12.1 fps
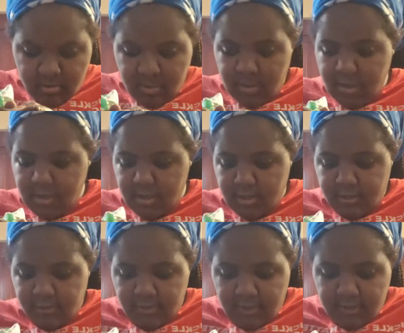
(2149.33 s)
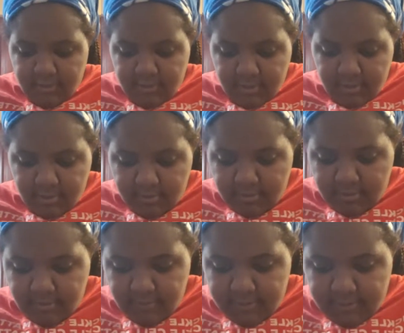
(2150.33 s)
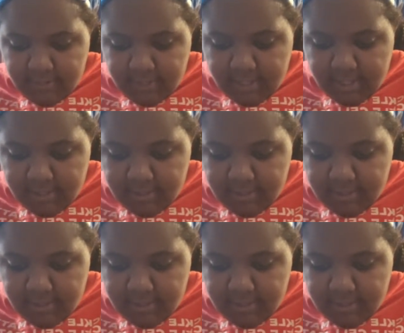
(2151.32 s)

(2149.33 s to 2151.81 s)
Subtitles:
And this one gives it a little bit of design,